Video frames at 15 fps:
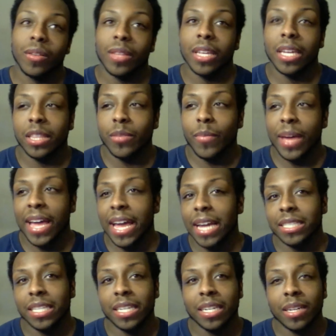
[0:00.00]
they get the
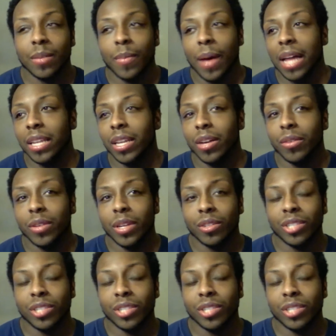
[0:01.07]
bags and, and Apollo, you know,